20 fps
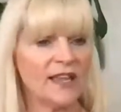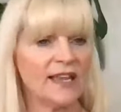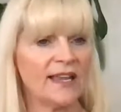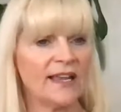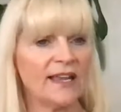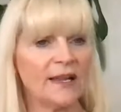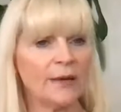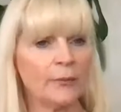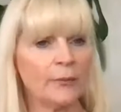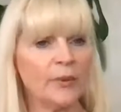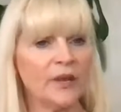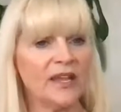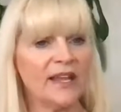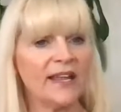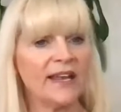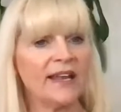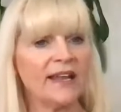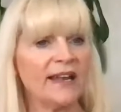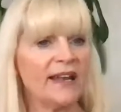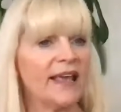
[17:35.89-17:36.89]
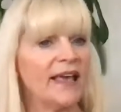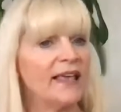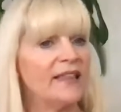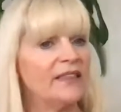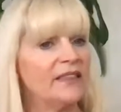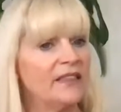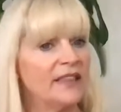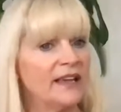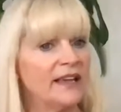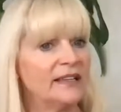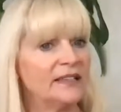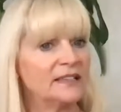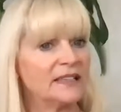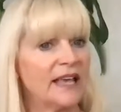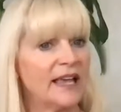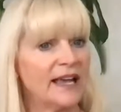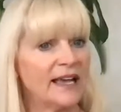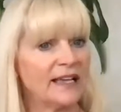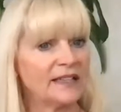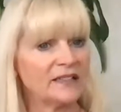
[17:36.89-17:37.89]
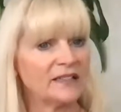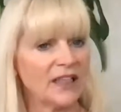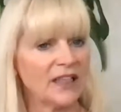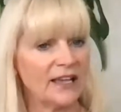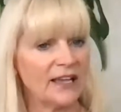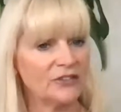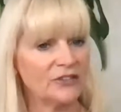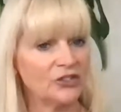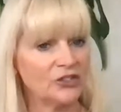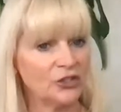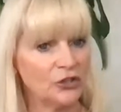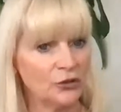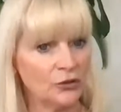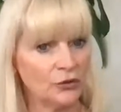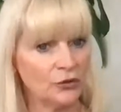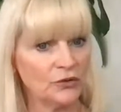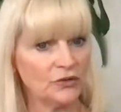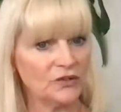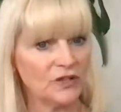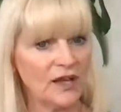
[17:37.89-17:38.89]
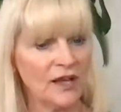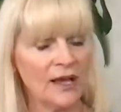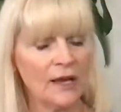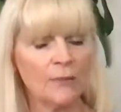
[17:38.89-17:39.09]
They can begin and end things as they choose.